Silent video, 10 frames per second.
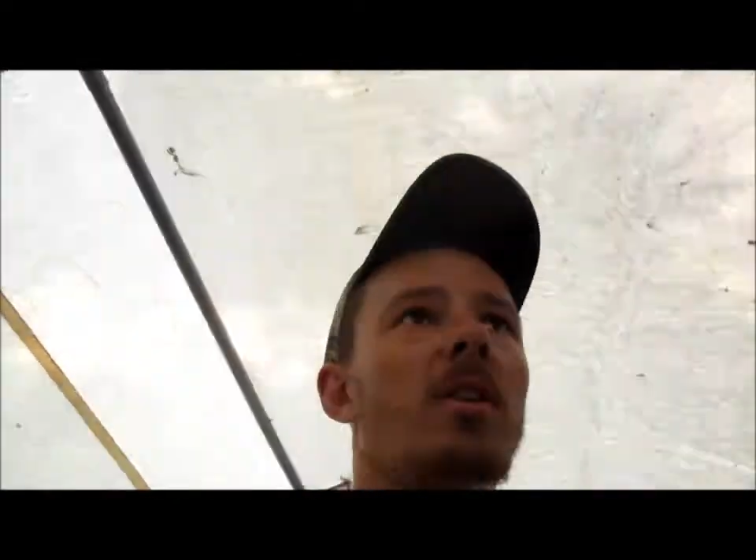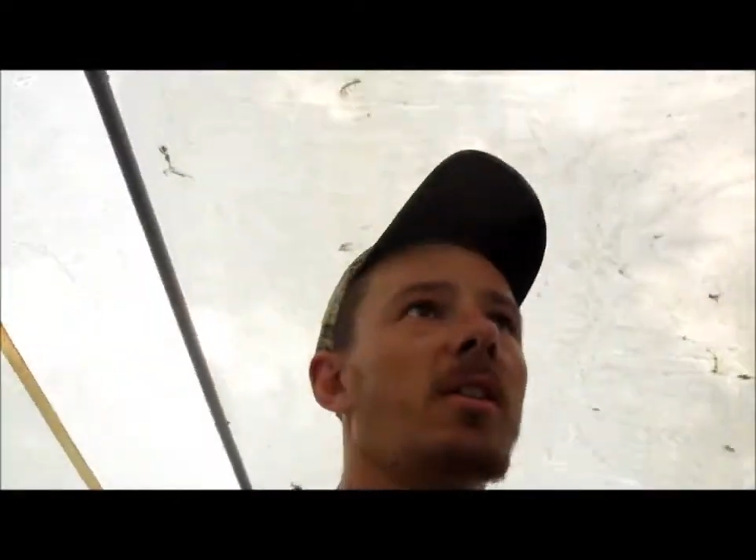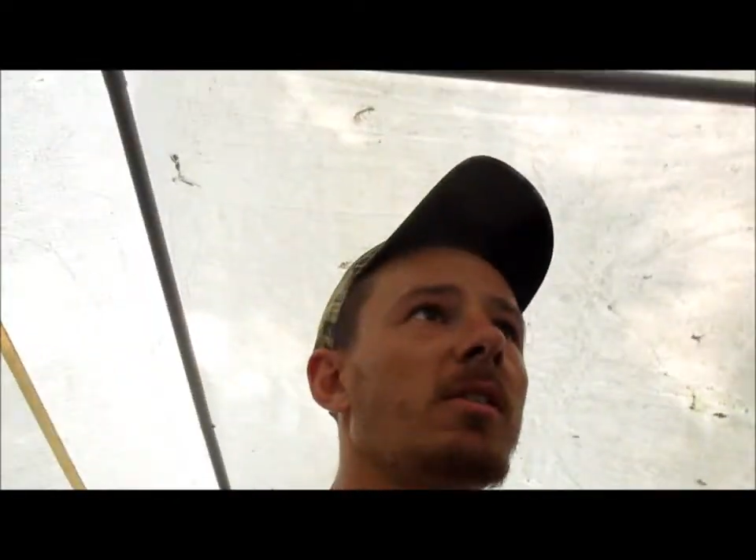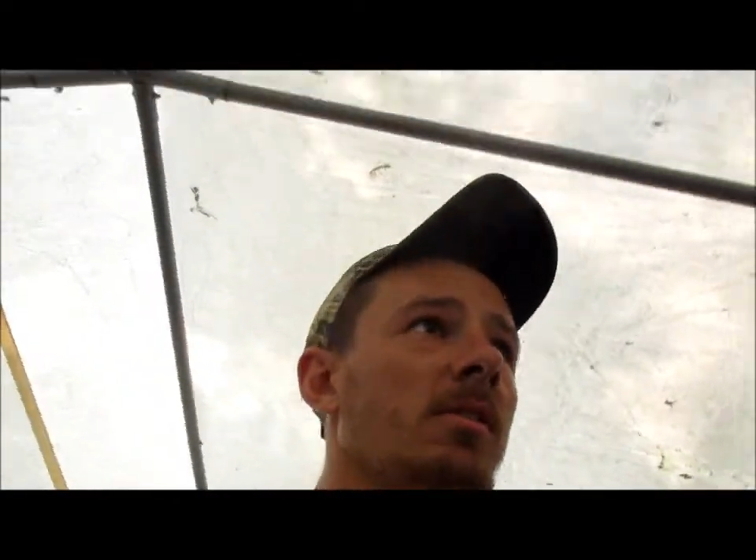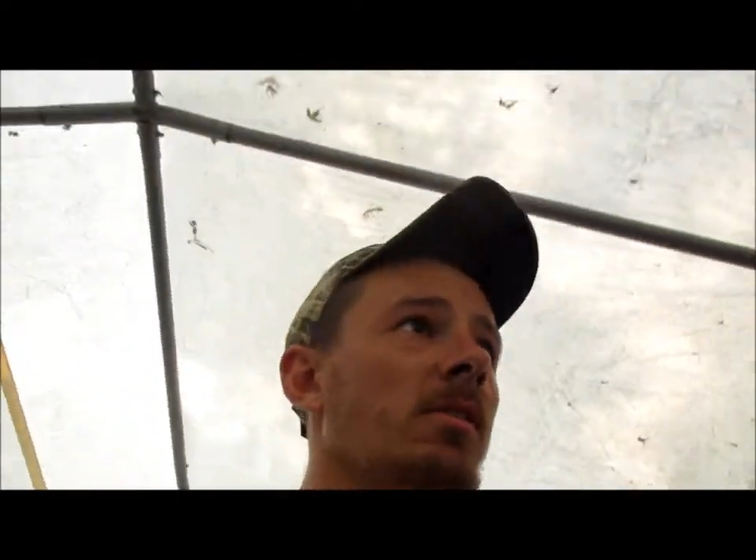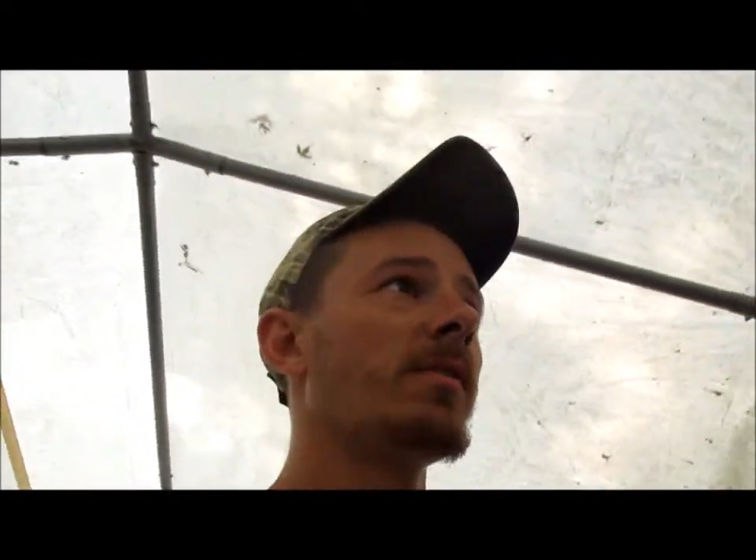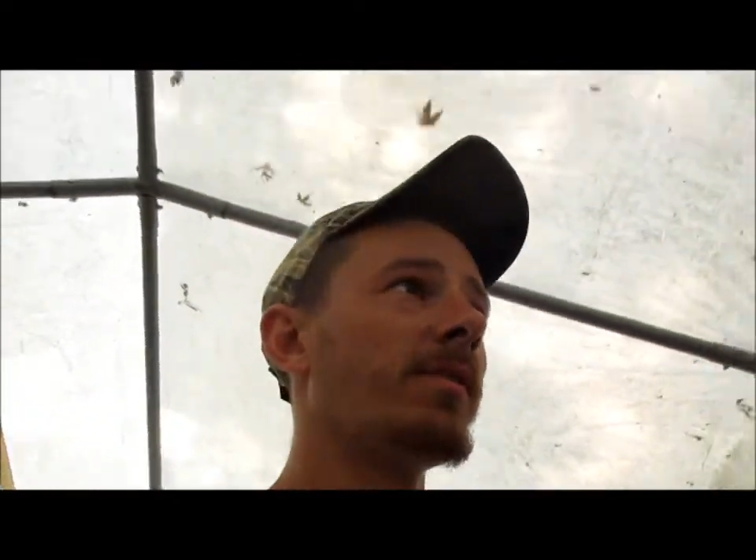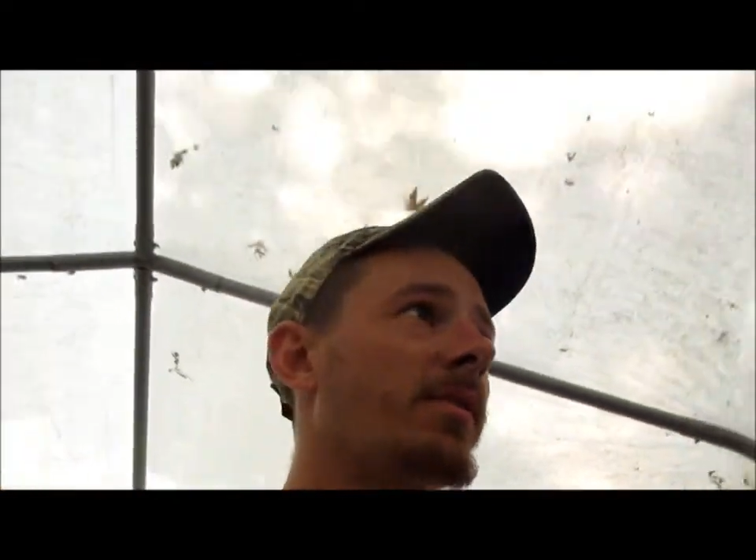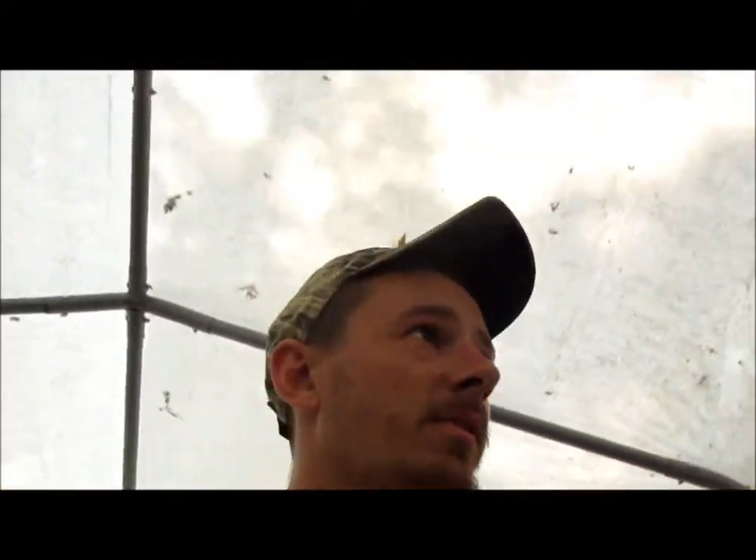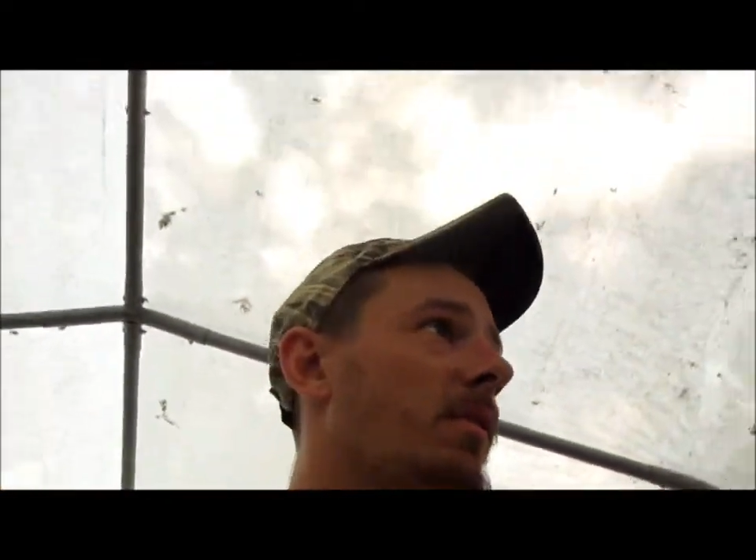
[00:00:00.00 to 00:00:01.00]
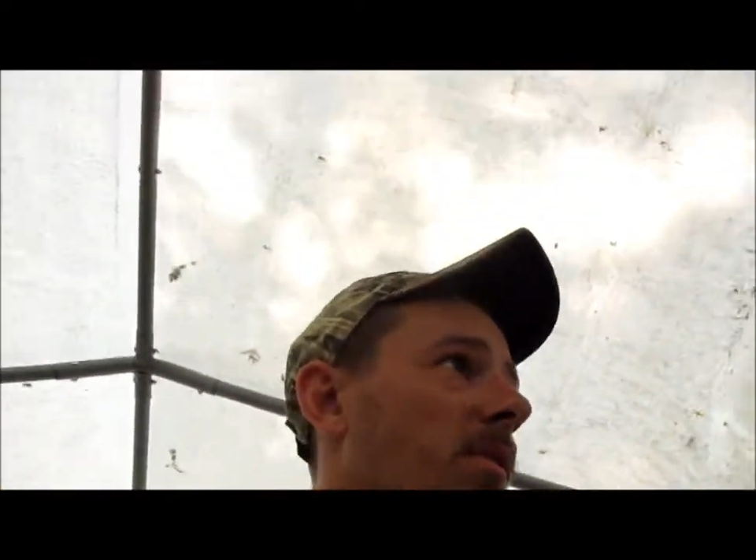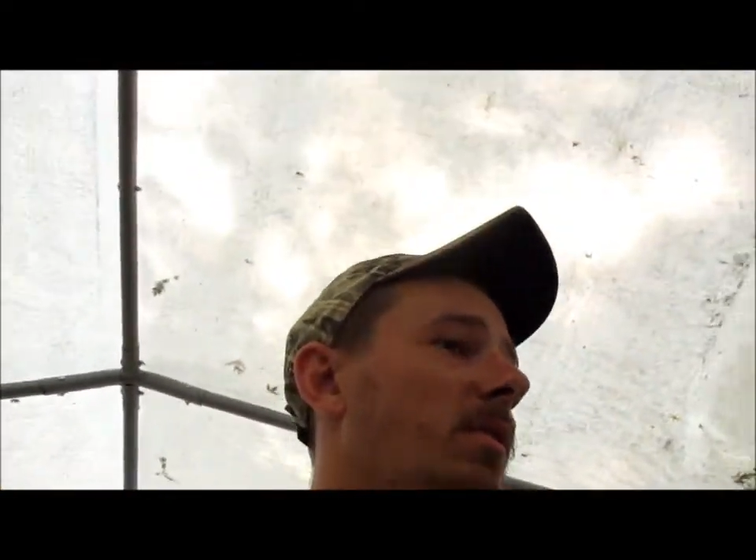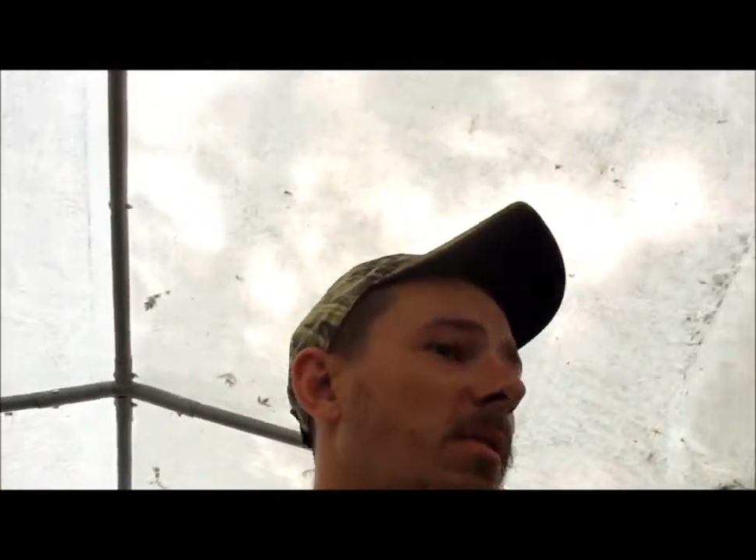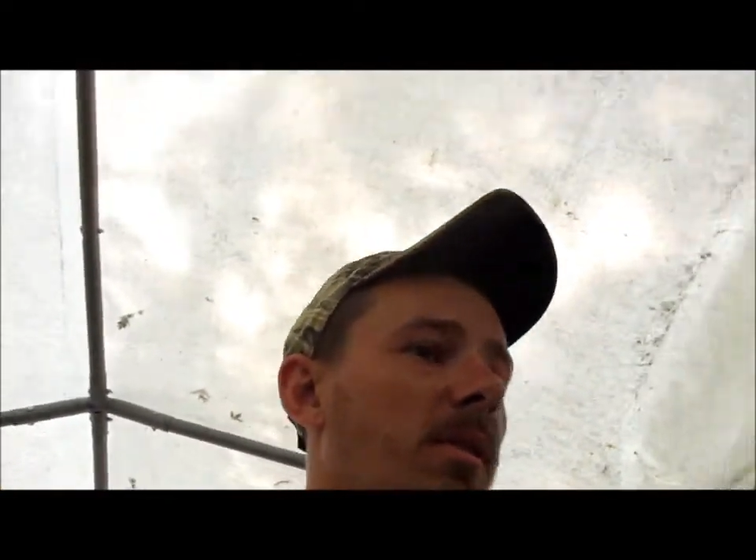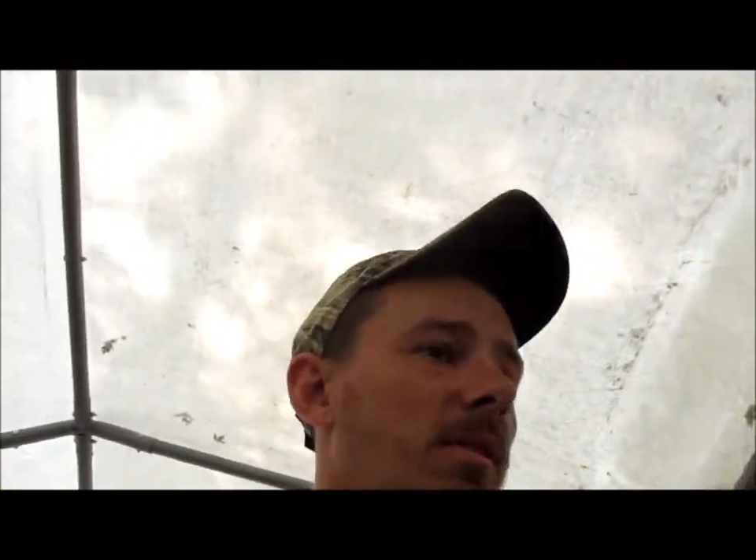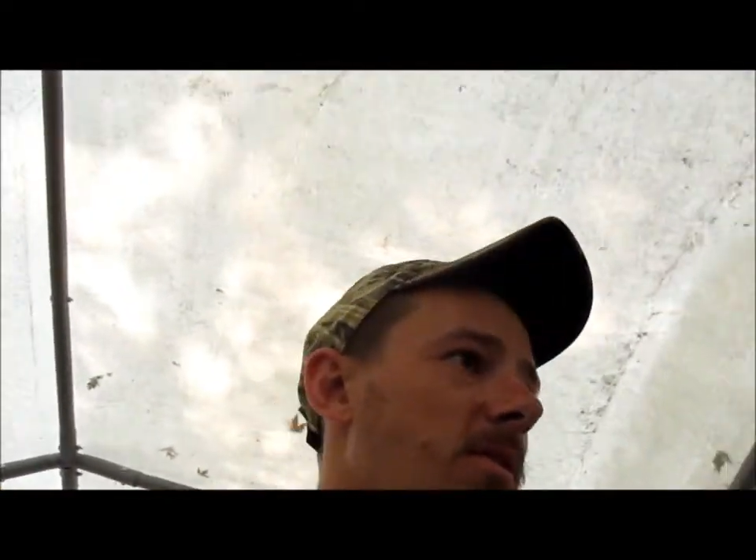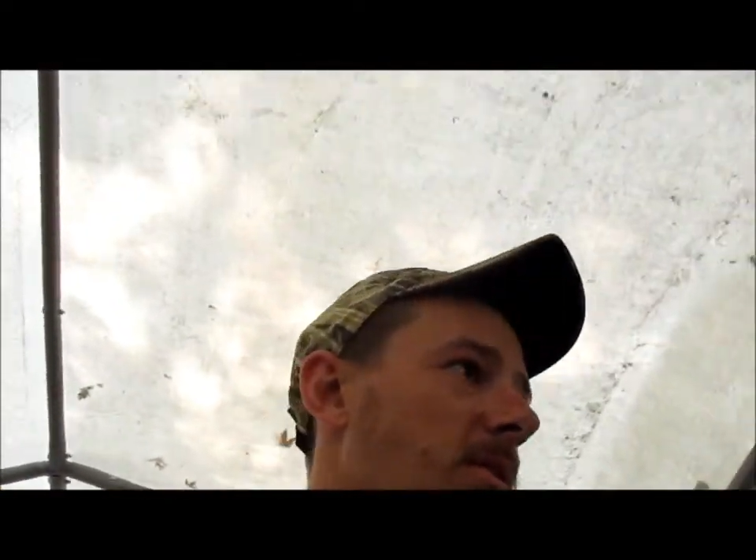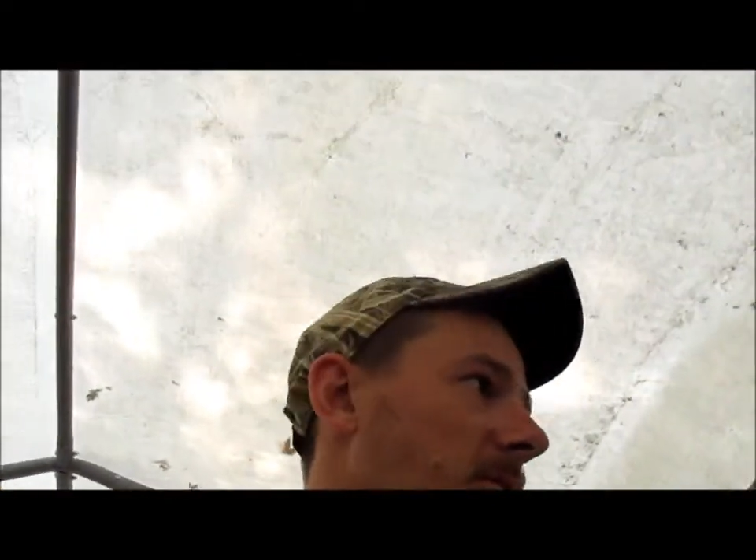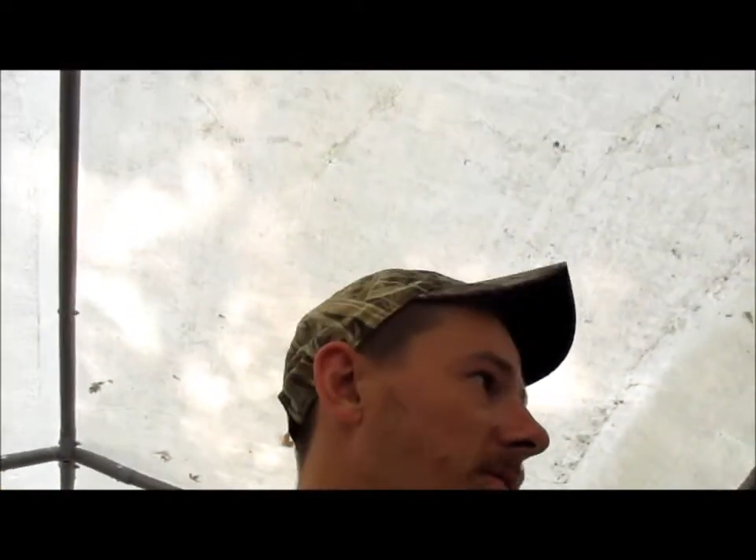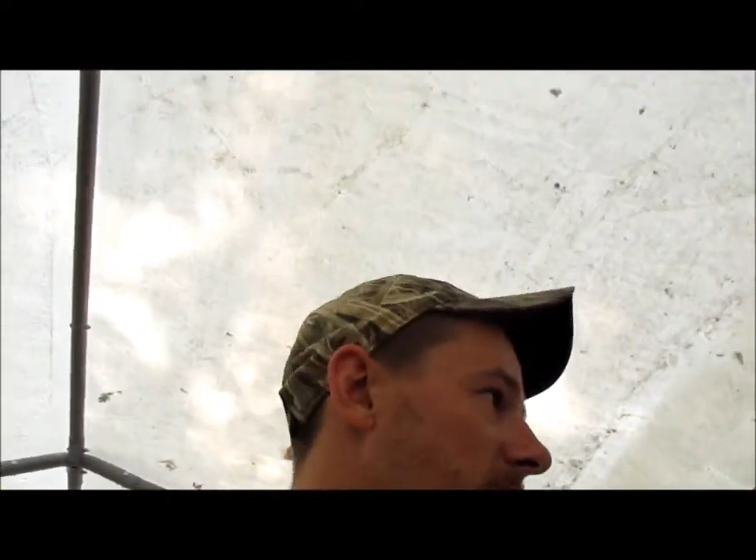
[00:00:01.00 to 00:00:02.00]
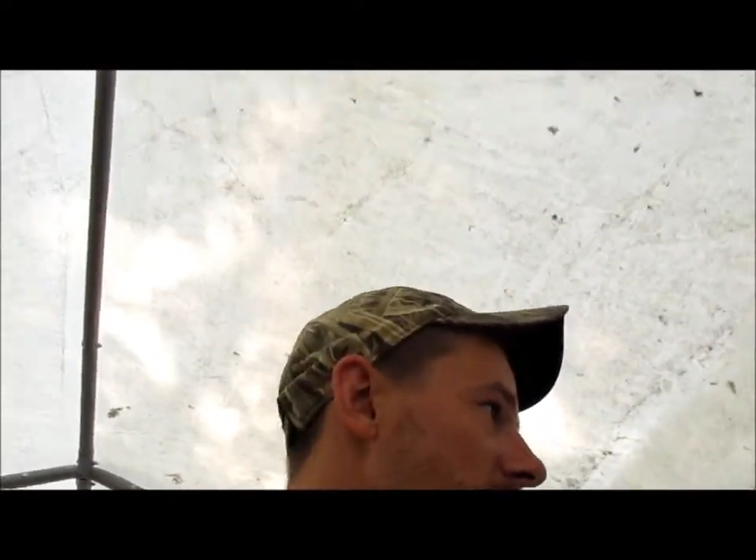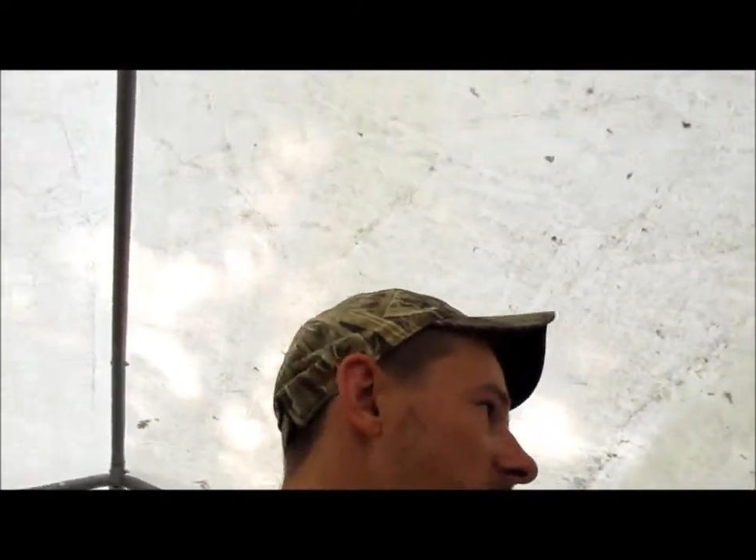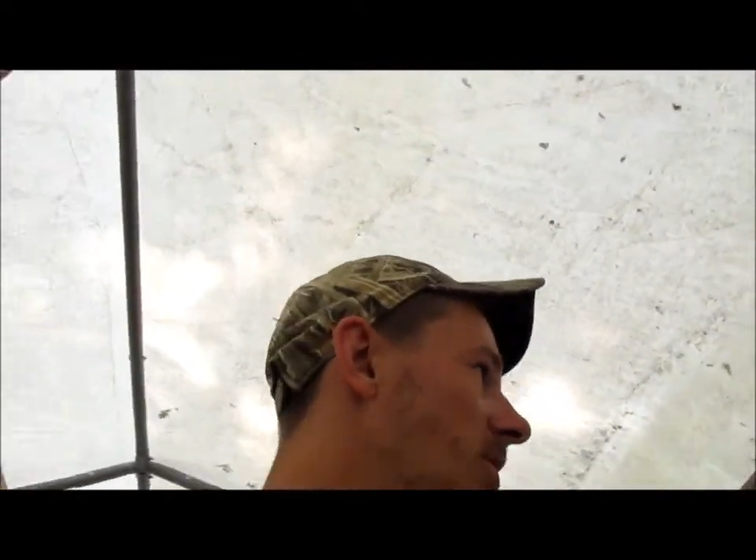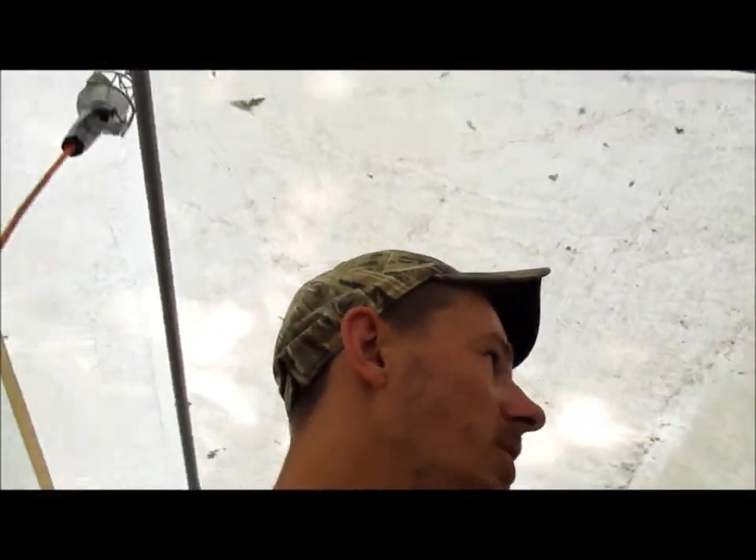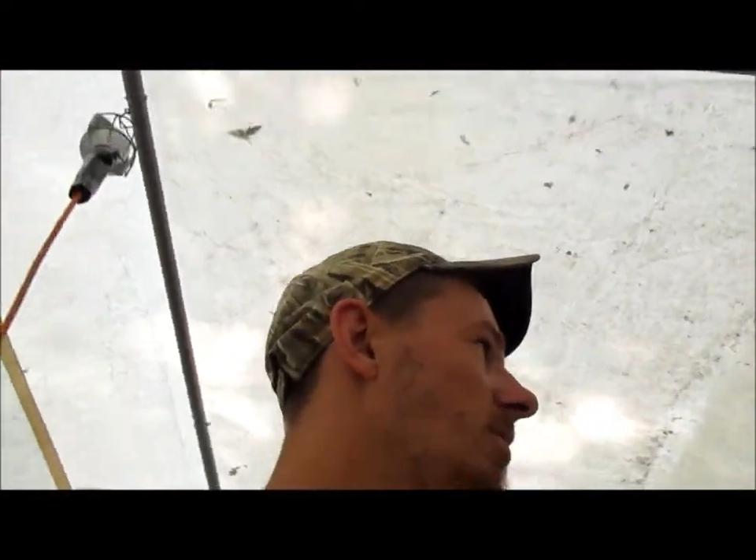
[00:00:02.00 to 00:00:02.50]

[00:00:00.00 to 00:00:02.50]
you. So these turned out